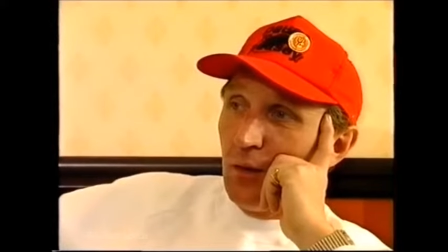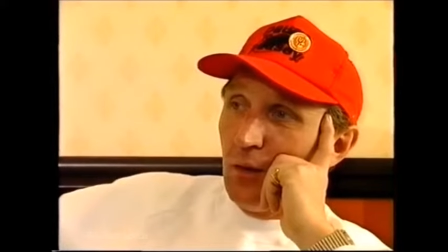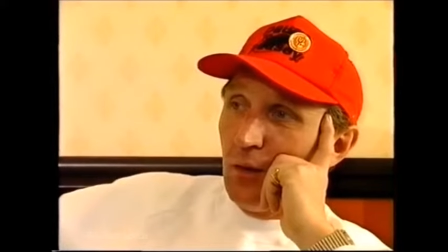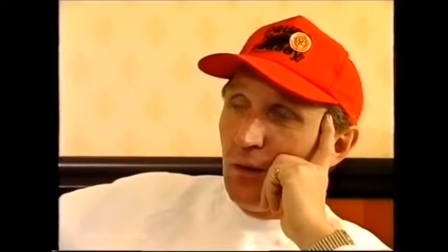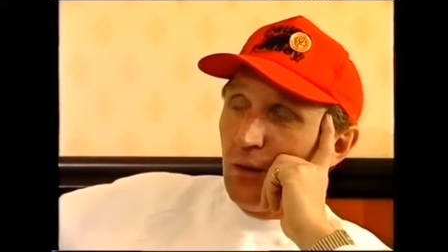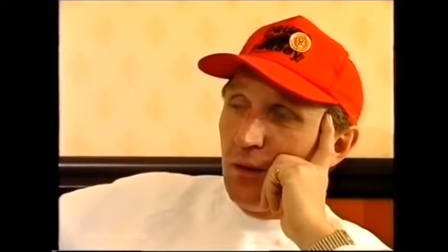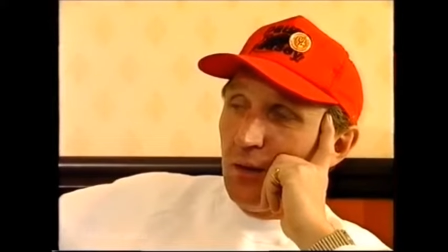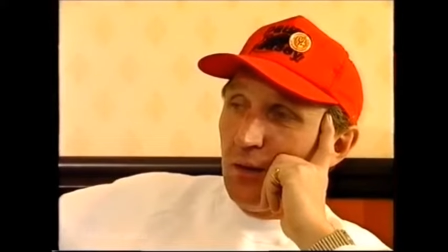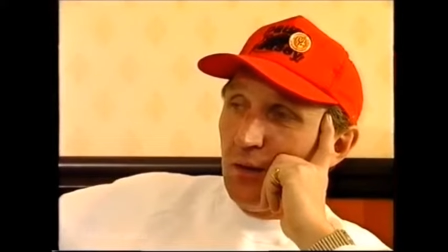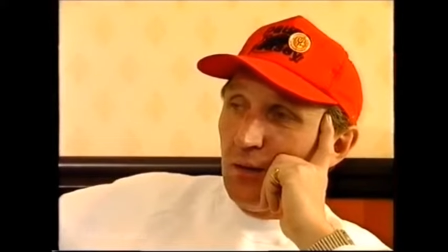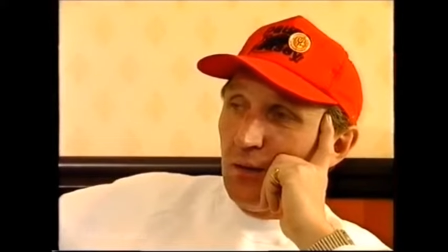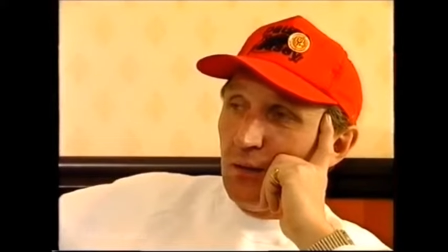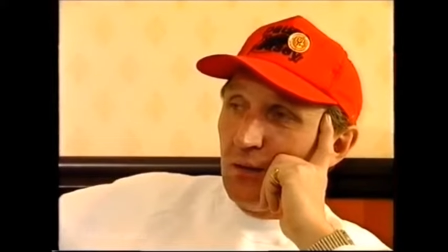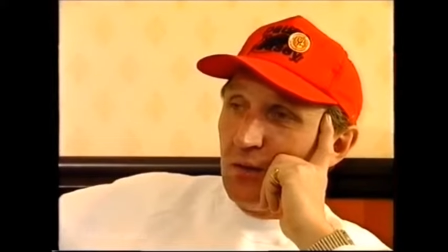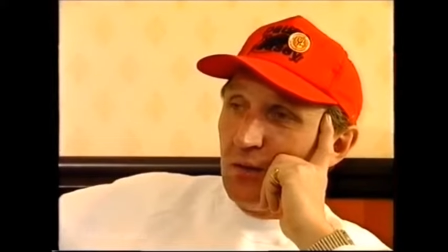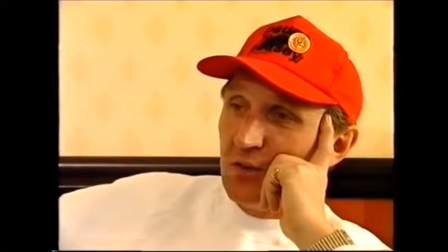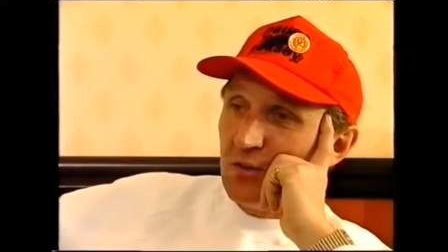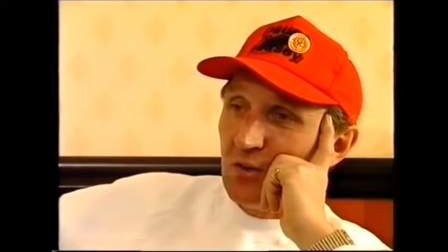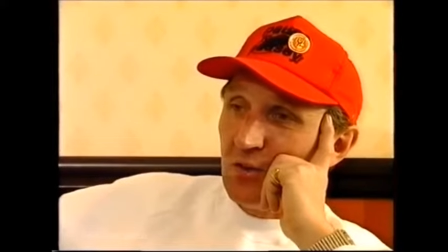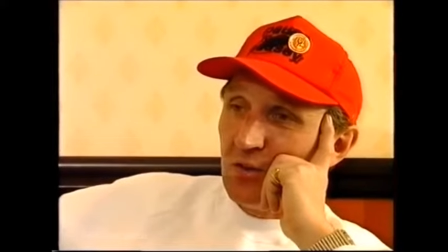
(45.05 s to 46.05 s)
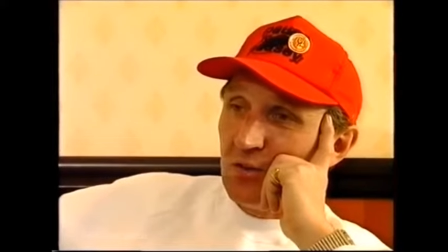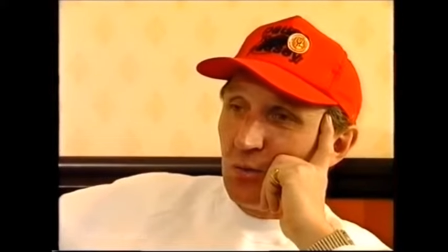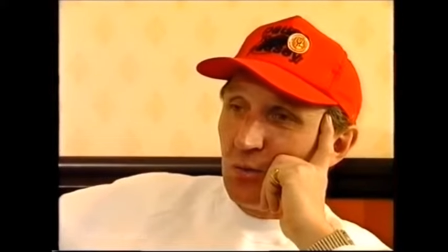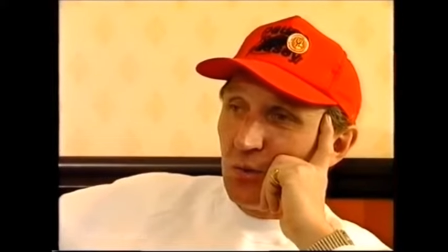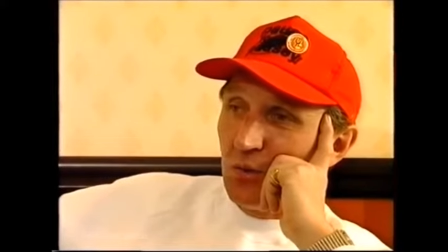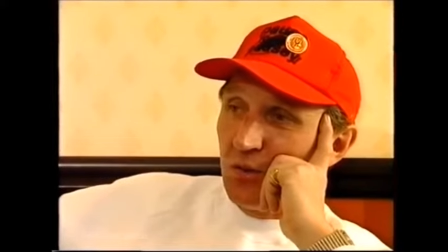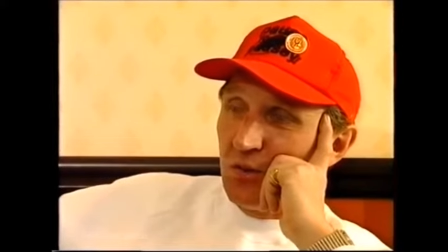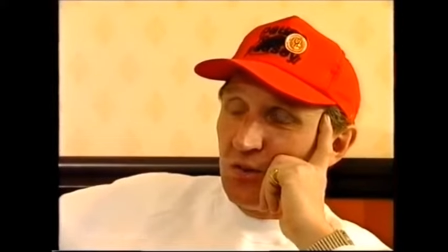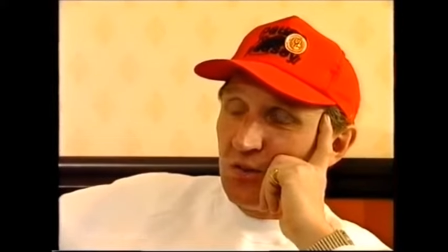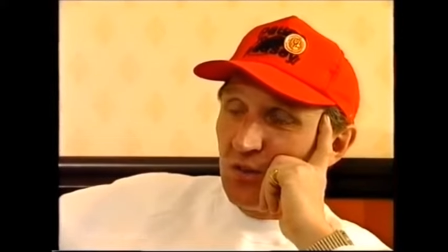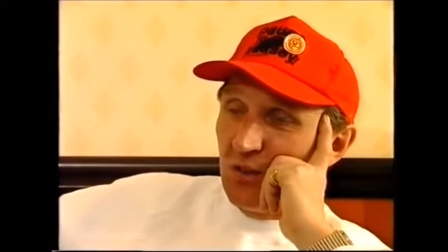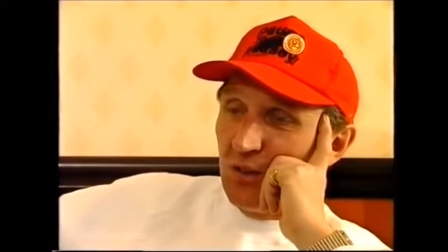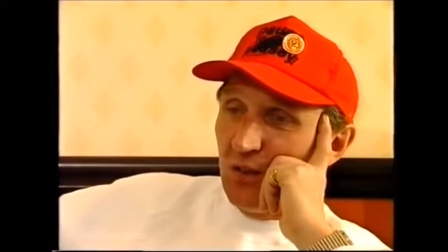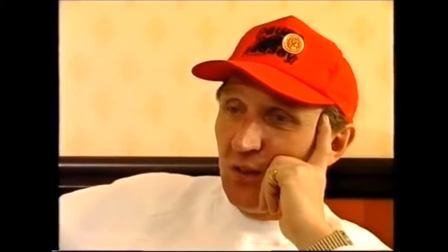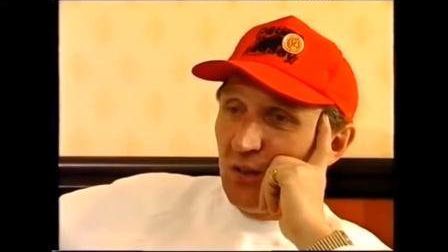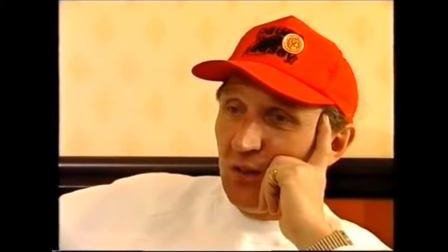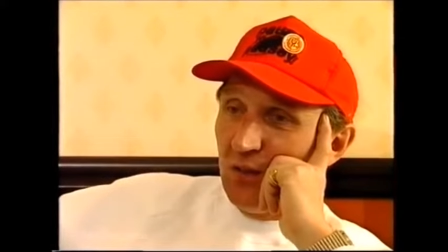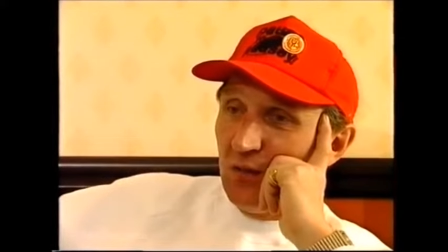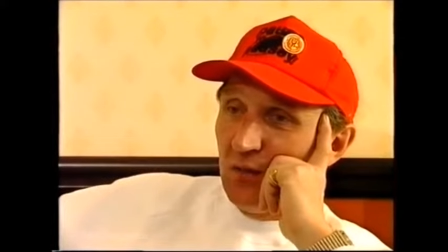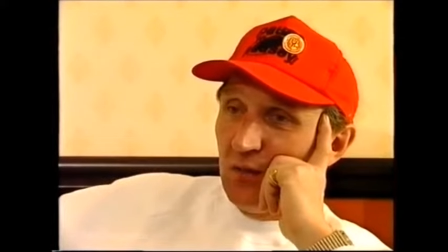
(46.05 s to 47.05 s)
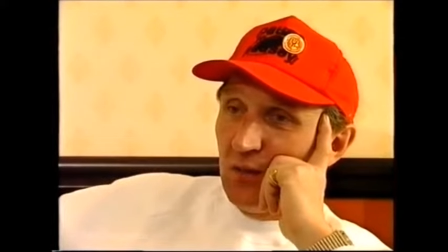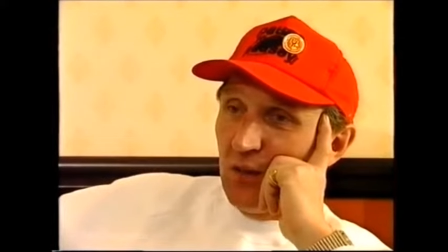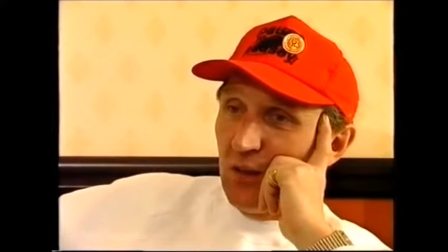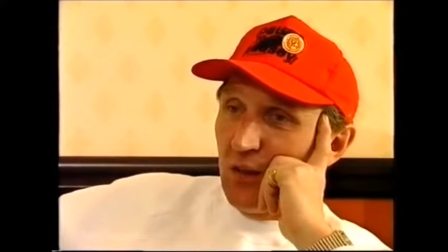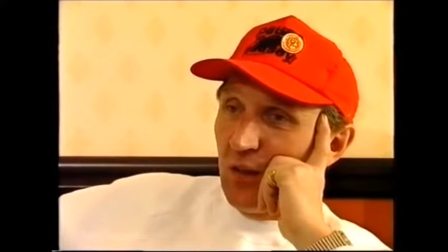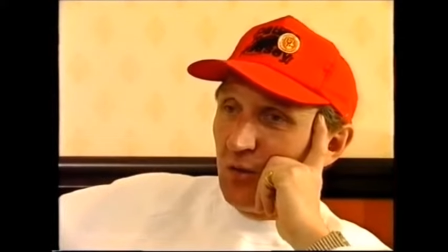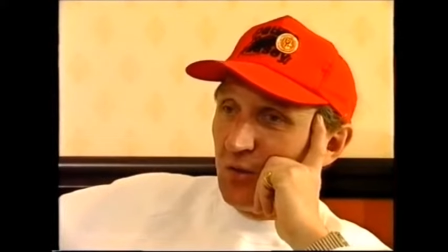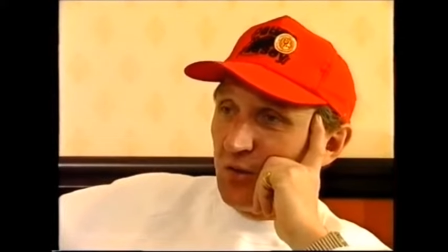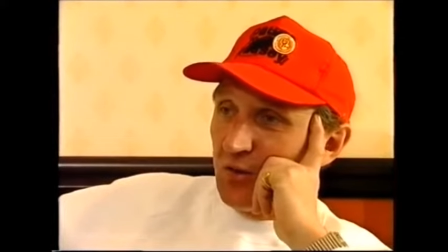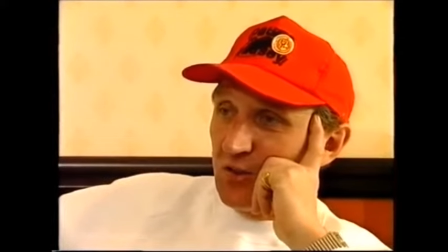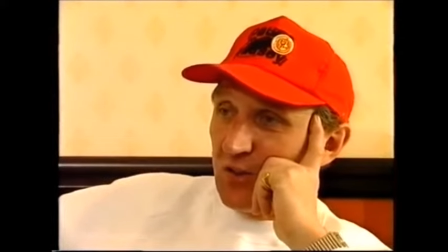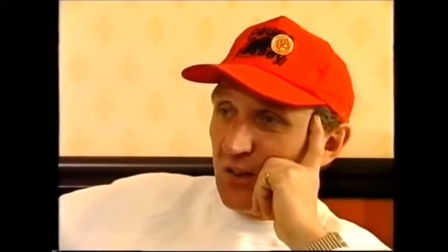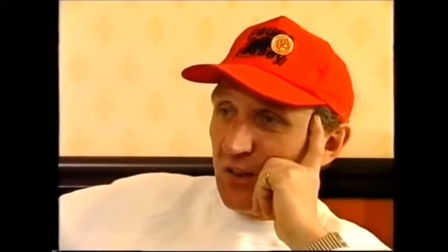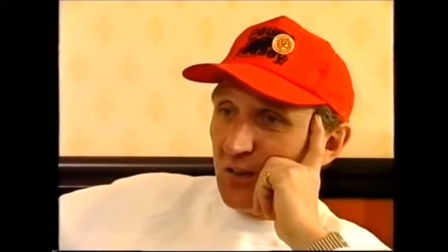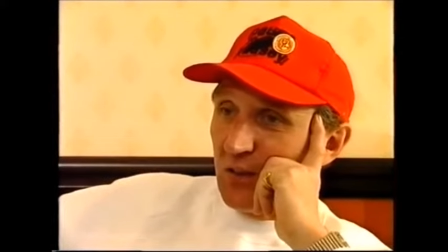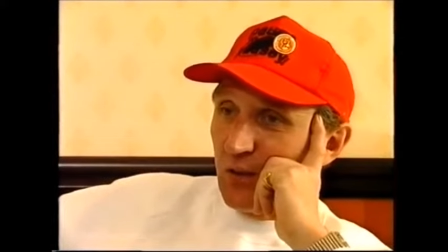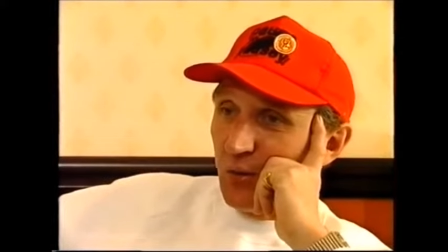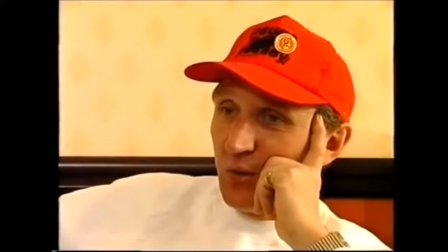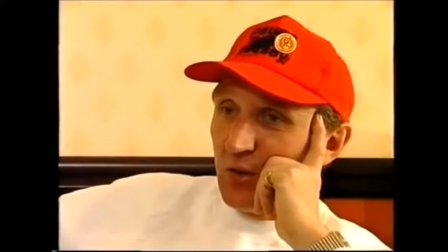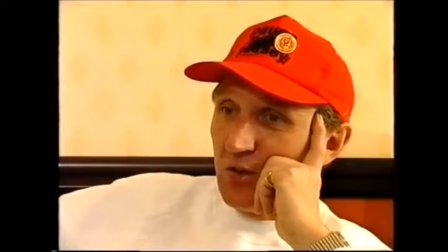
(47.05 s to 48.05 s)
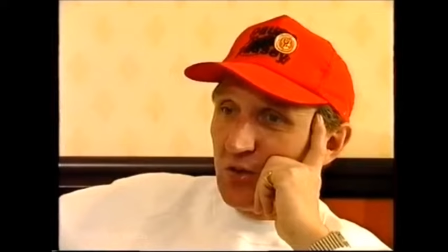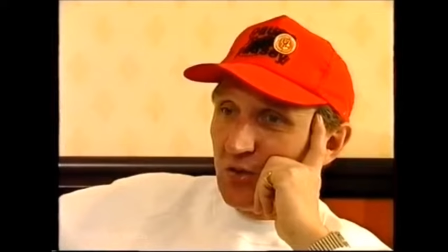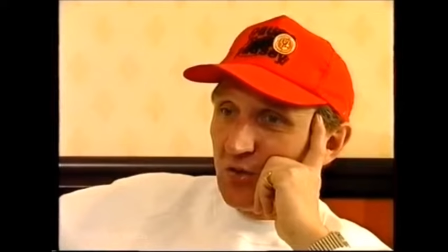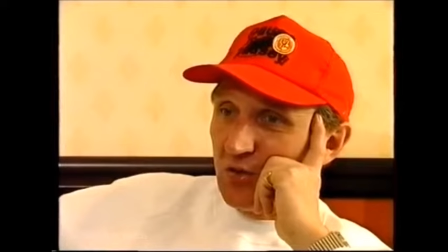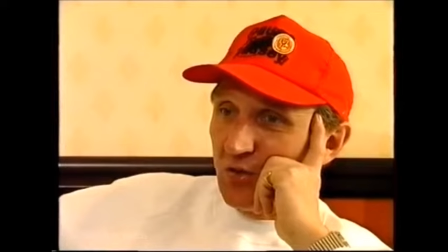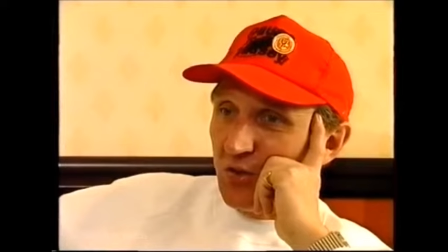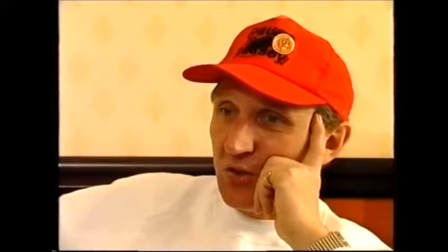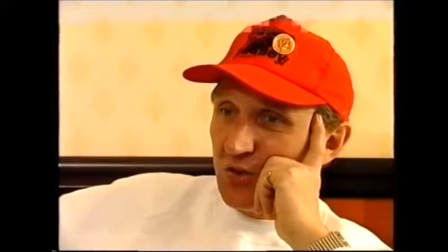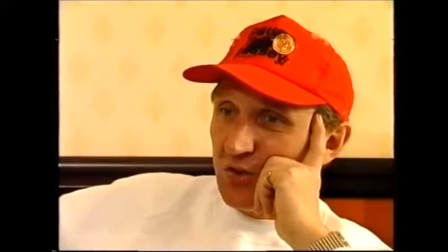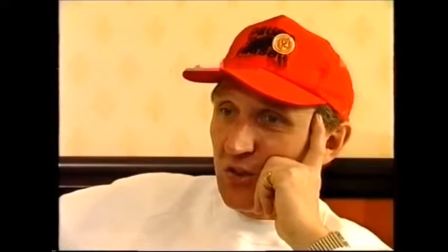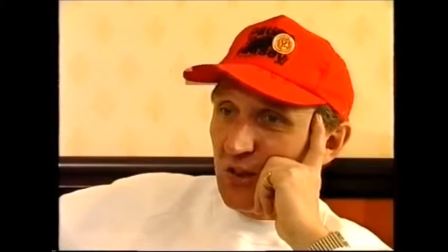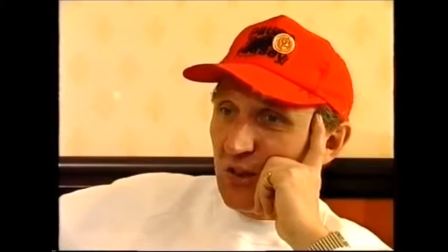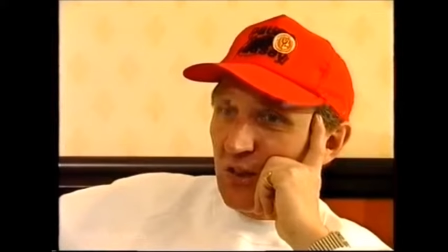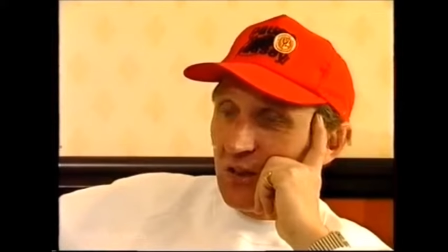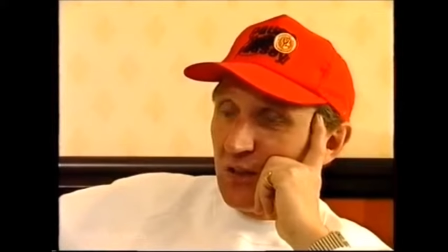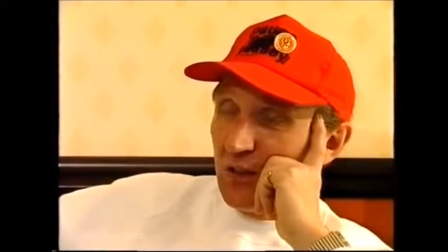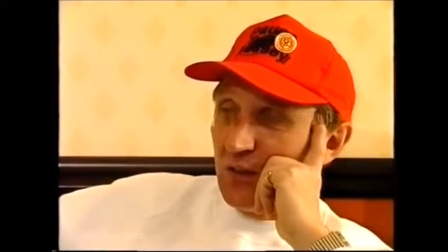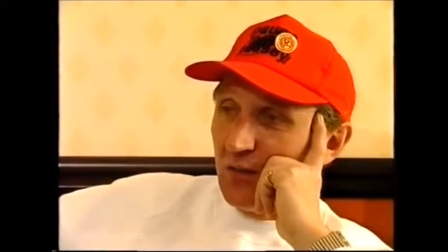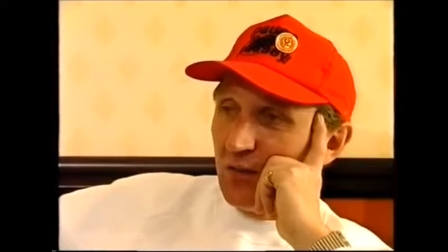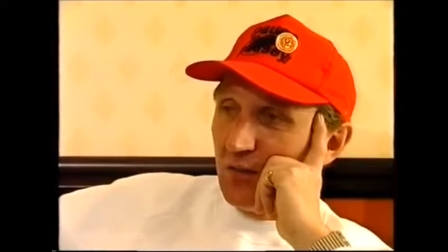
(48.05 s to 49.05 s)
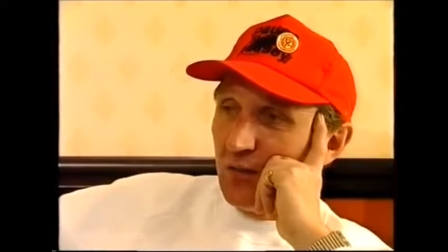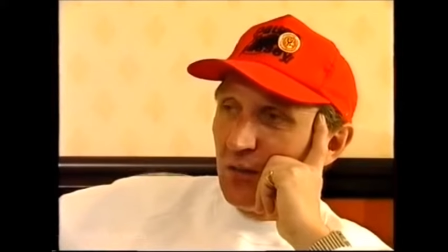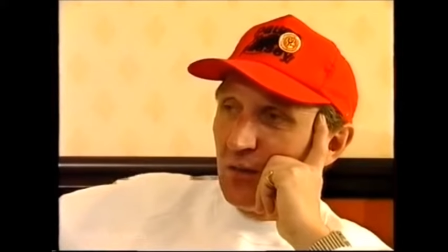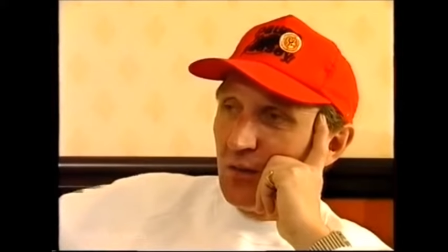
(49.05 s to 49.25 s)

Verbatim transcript: I listen to what they say. I understand their reasons for saying it.